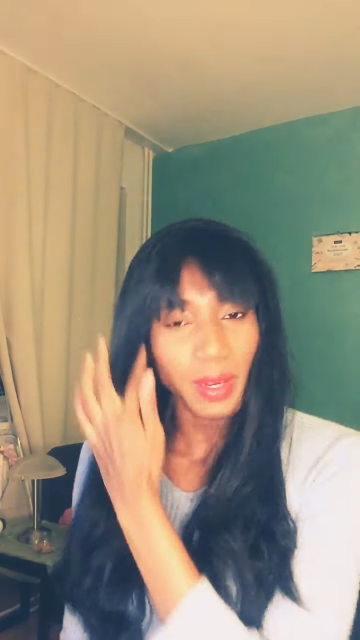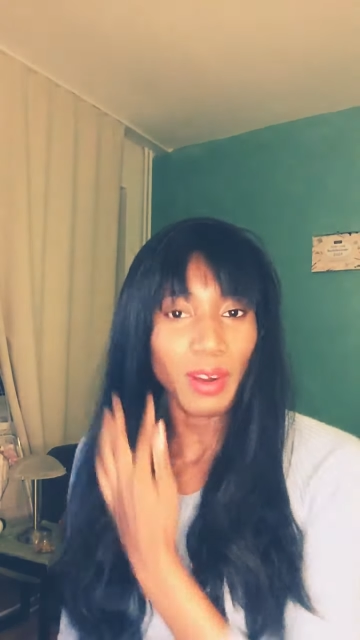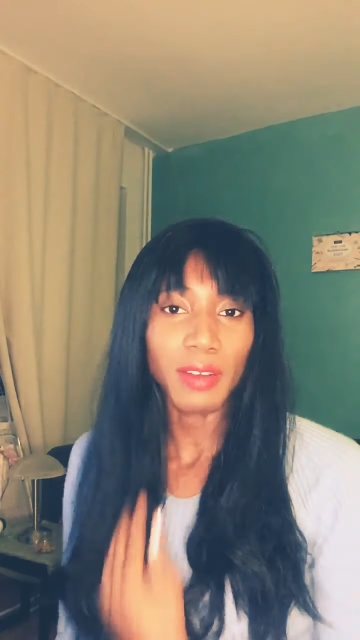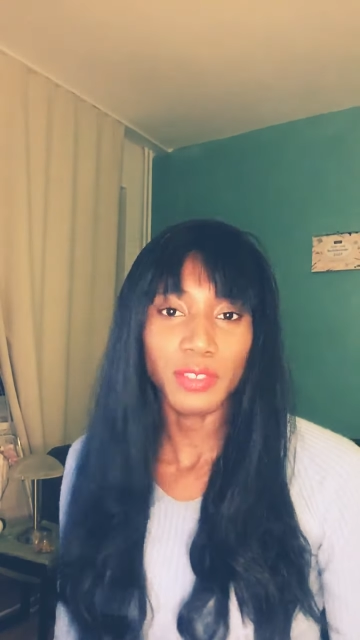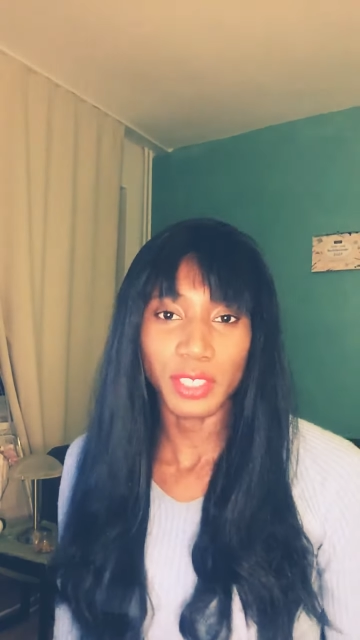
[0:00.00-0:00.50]
by
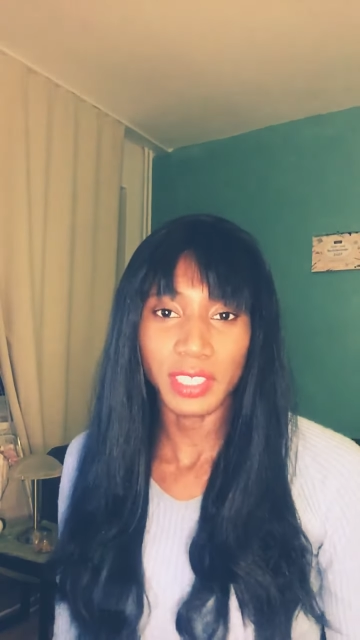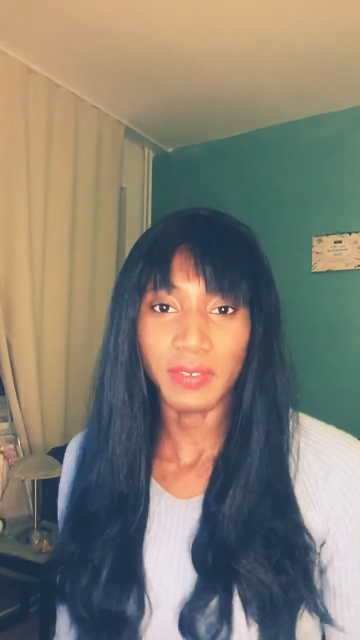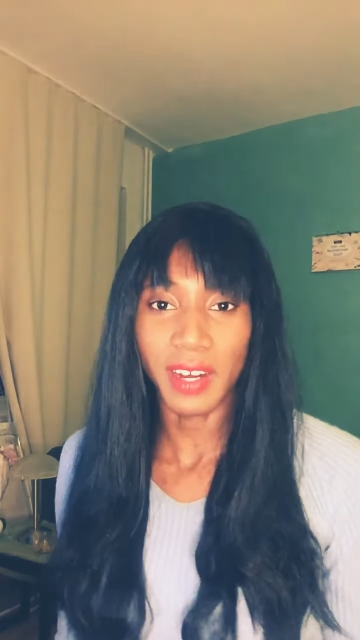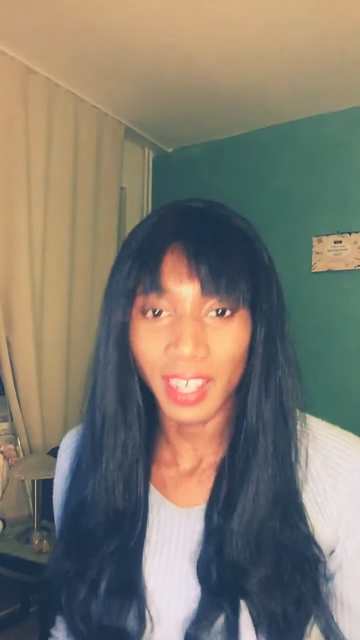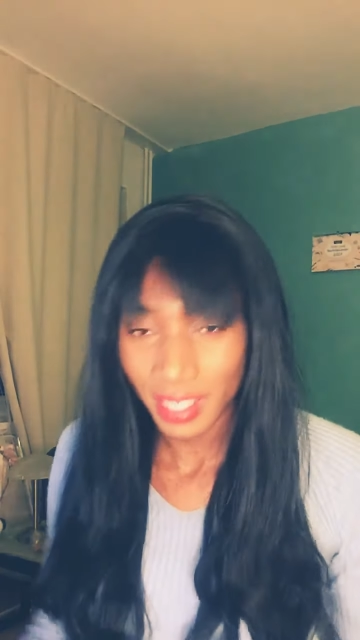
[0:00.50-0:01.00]
Ralph Chase
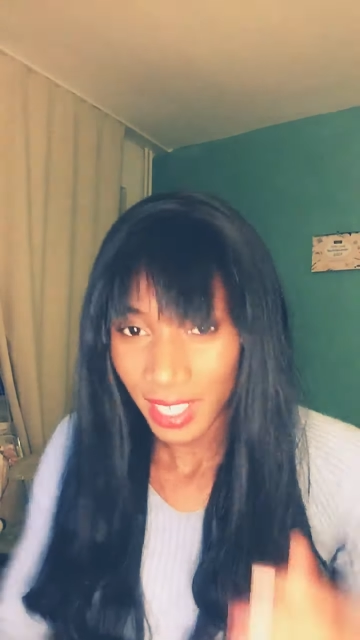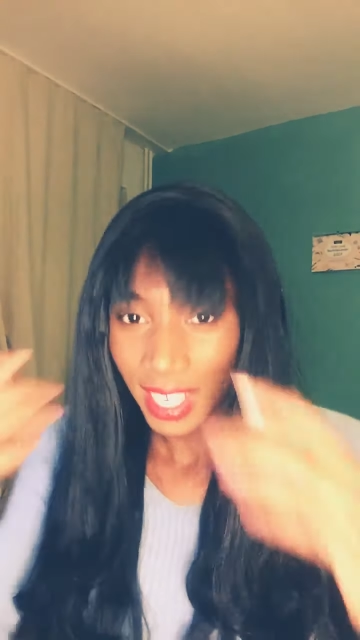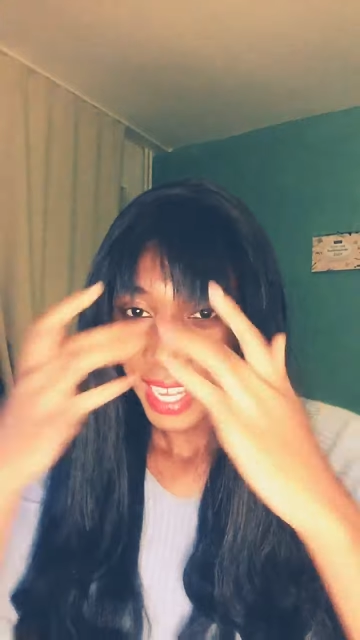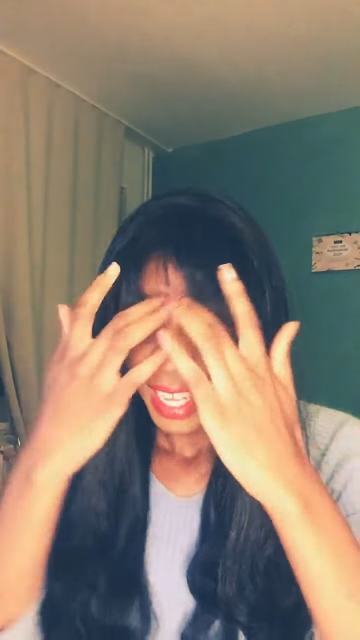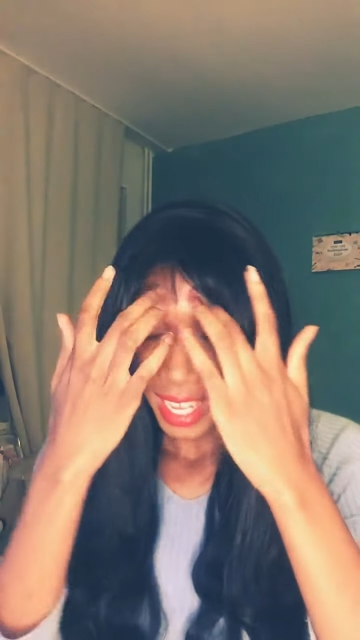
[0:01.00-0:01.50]
Vaughn.
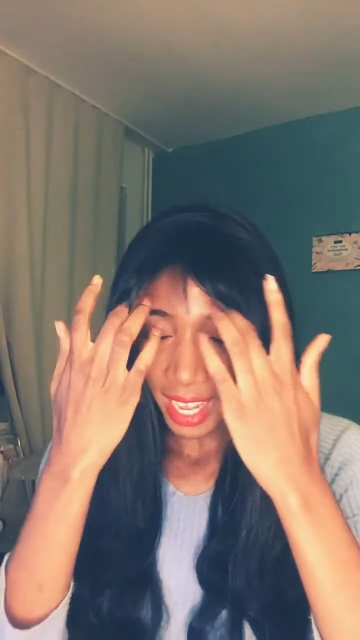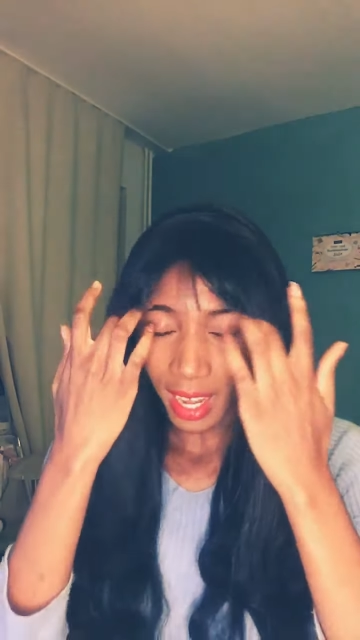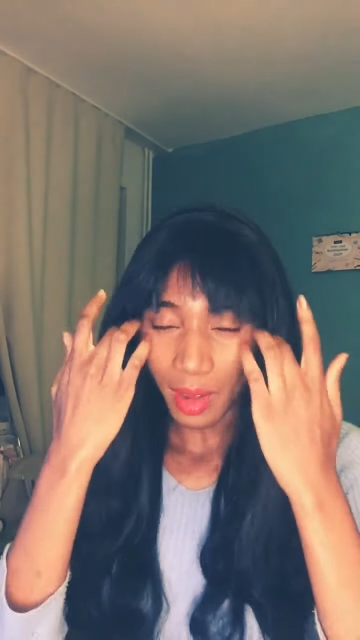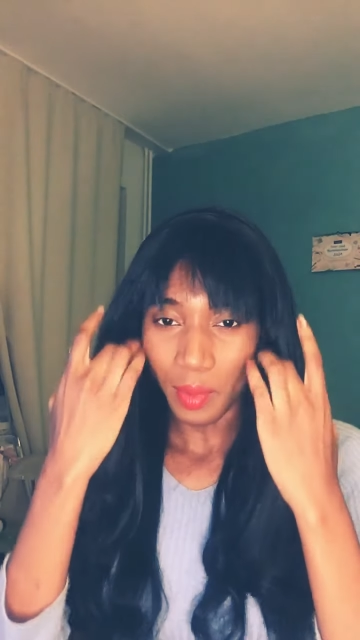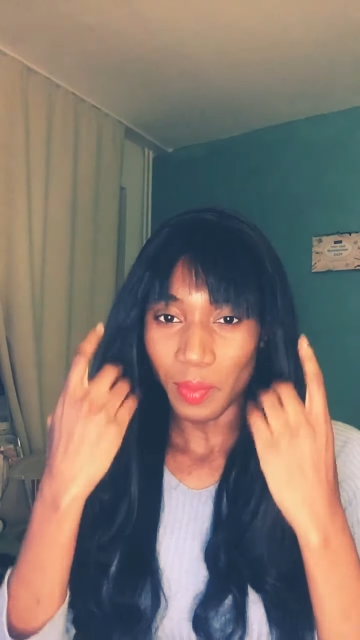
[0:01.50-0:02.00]

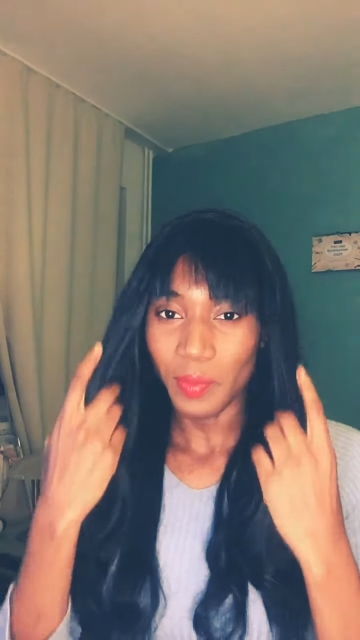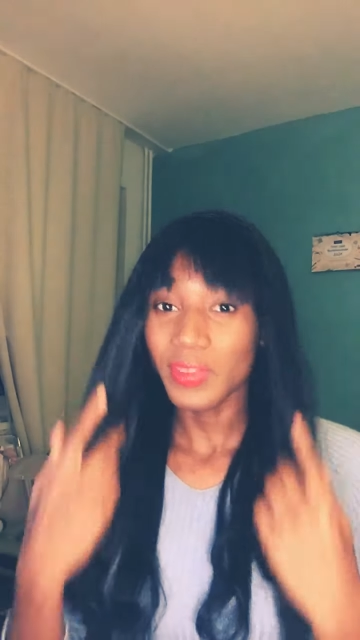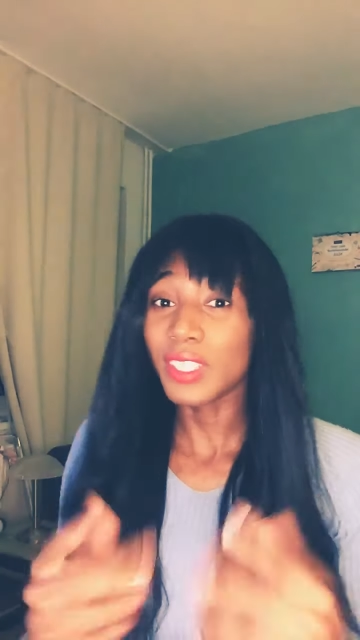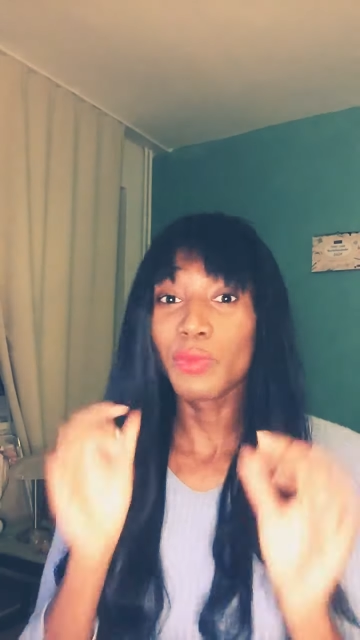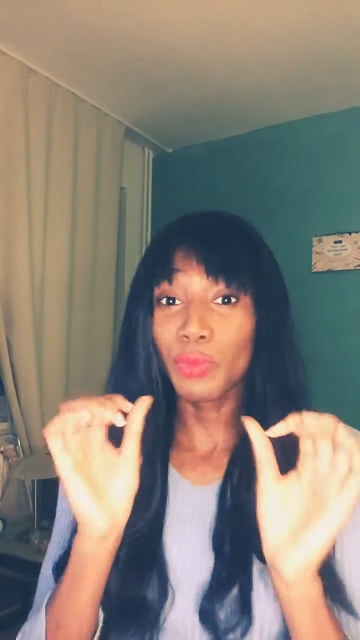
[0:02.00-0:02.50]
Um,
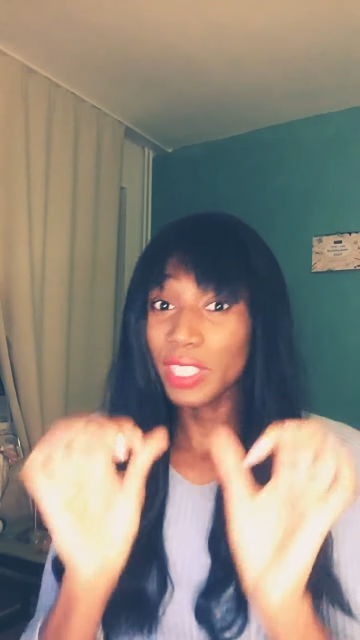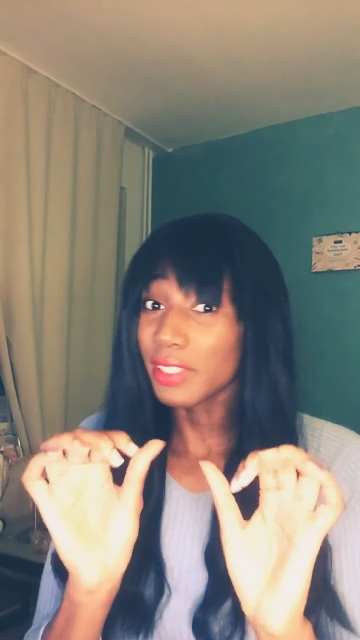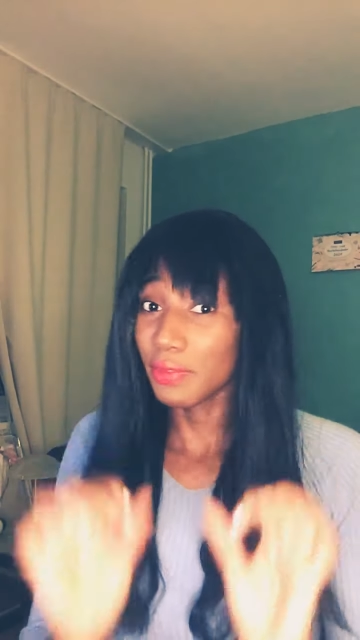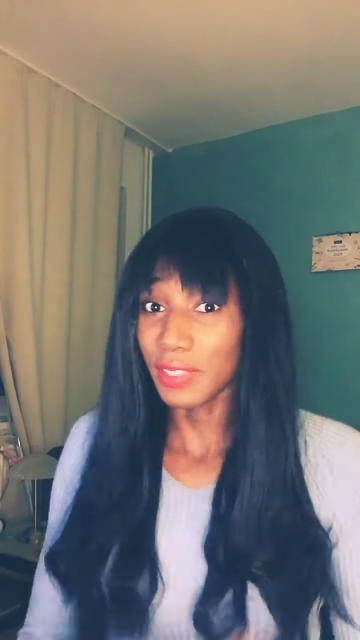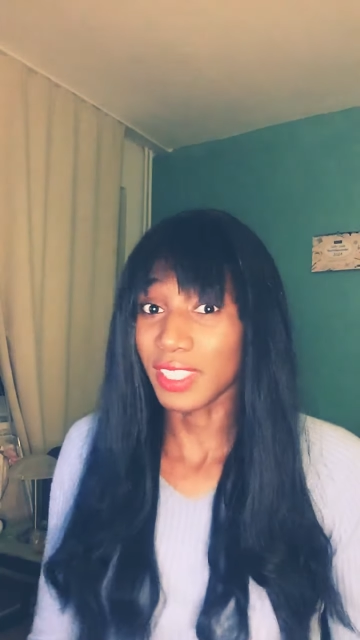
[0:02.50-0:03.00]
this
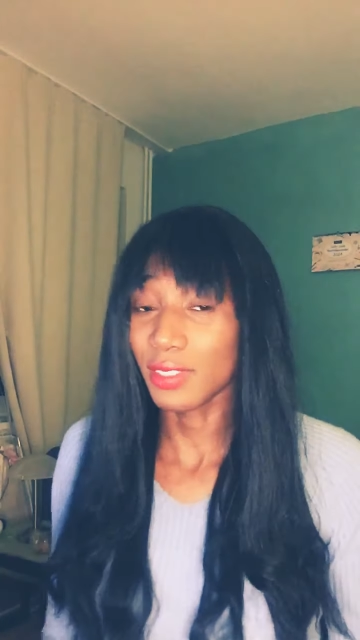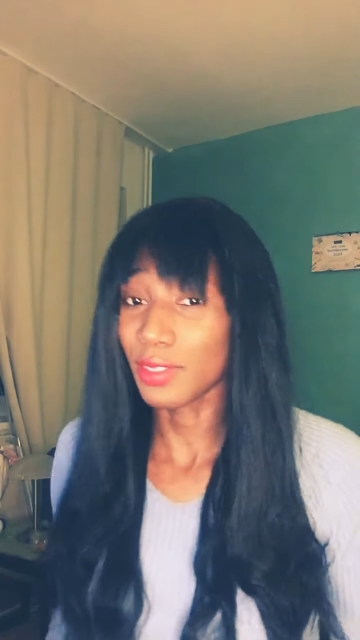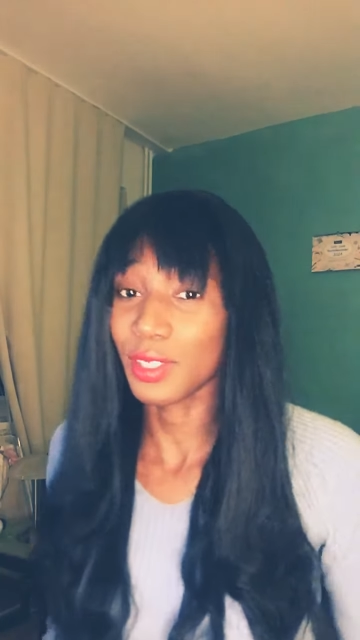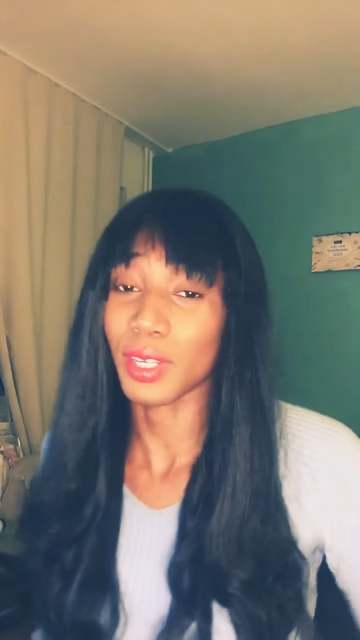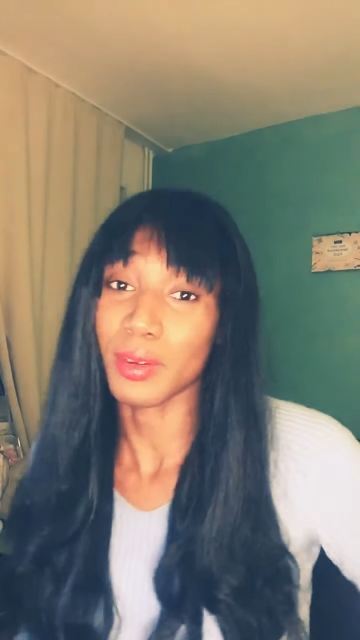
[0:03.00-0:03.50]
really fits to
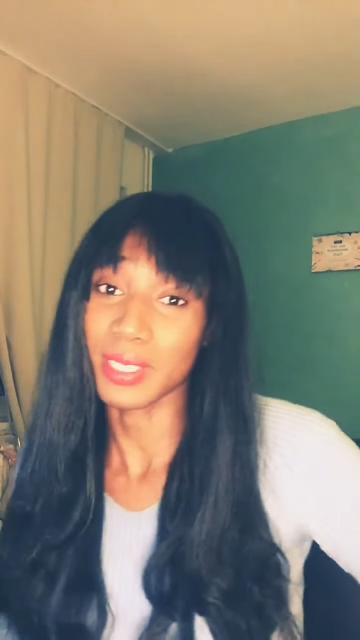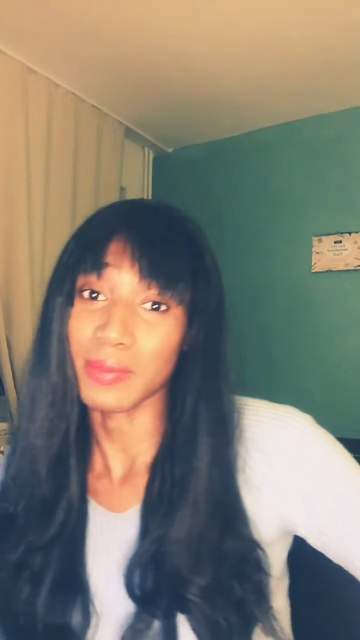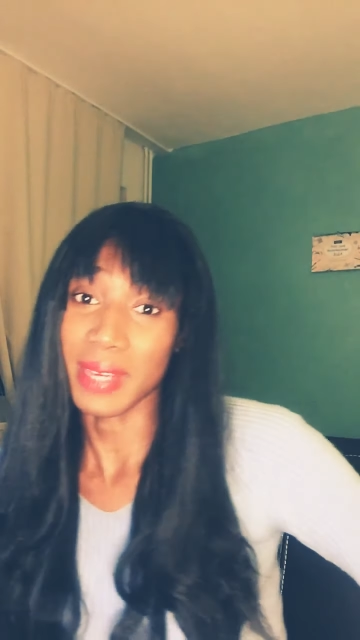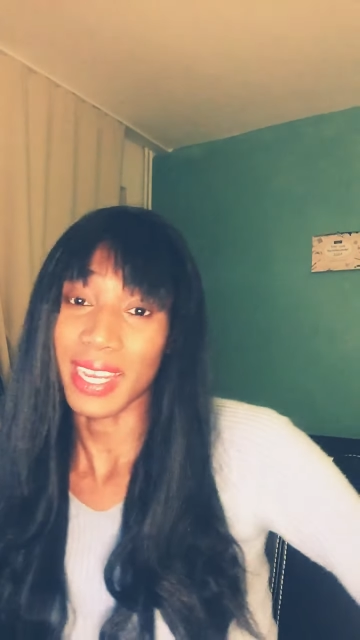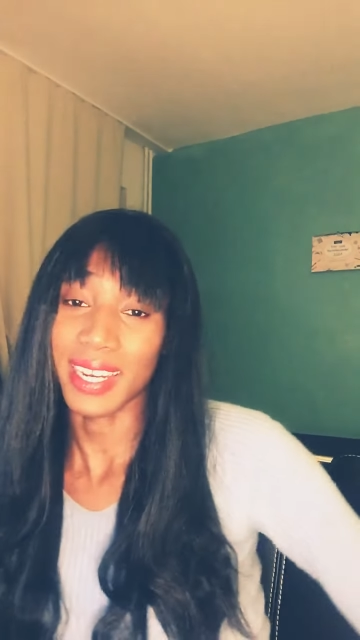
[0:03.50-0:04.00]
the Taurus
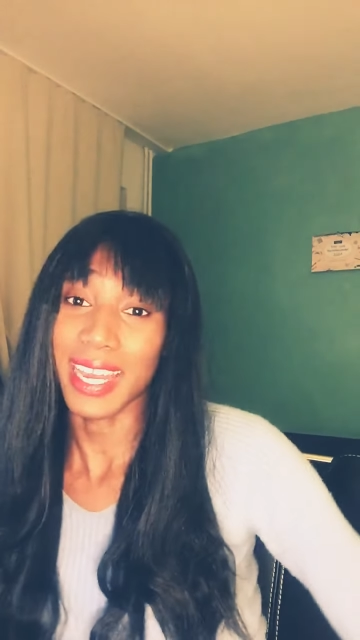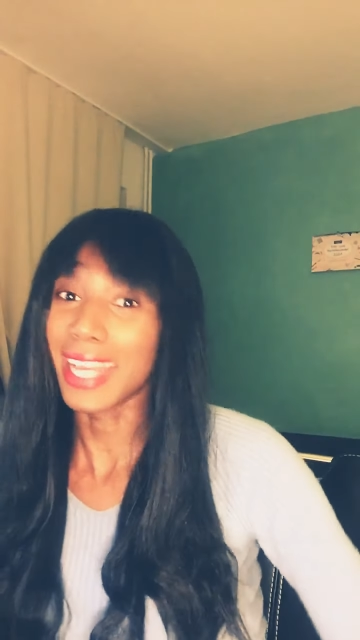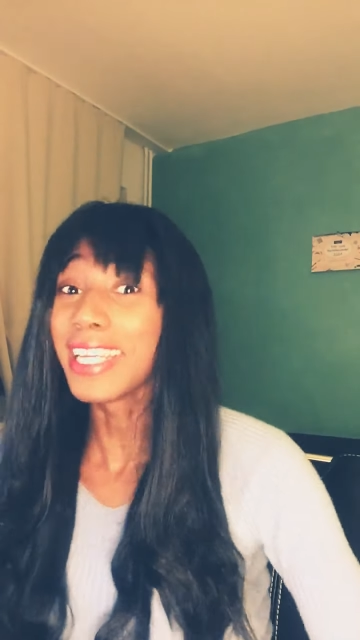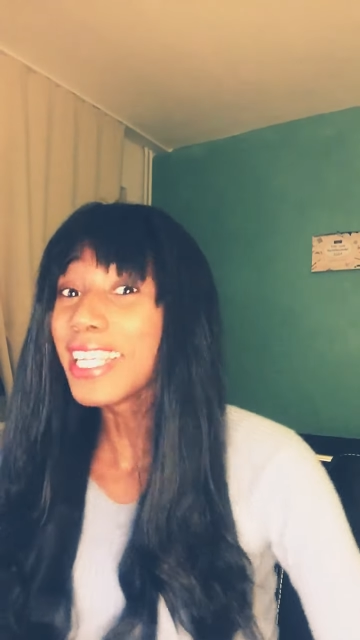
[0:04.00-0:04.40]
man. And